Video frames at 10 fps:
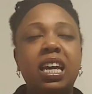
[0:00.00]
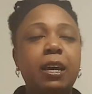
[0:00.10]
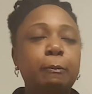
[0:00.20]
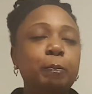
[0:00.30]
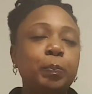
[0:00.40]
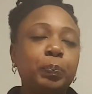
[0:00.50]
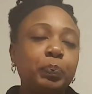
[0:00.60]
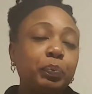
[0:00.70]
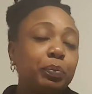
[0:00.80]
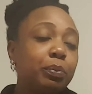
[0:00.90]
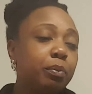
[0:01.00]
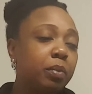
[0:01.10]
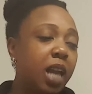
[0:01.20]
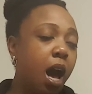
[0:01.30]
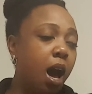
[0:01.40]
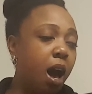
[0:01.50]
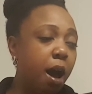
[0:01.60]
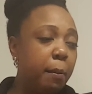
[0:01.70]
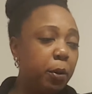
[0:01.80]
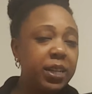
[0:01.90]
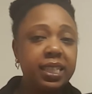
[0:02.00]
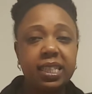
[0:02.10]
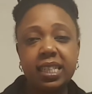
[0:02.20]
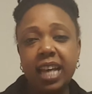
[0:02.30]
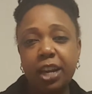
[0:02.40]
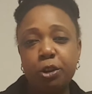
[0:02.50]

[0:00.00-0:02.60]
And Marissa's just like,